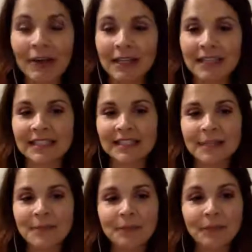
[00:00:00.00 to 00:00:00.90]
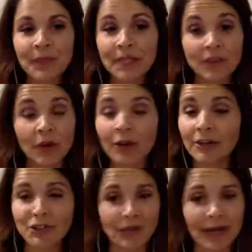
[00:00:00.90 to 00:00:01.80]
And it's
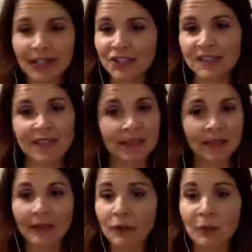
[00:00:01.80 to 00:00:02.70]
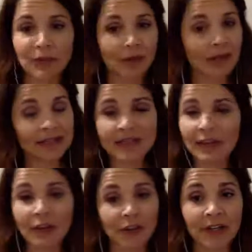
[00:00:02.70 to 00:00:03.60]
hard. You got to just stay in the loop, and you got to stay
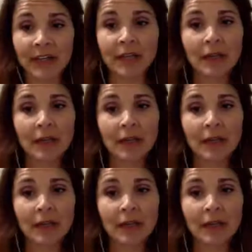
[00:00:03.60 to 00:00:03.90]
current.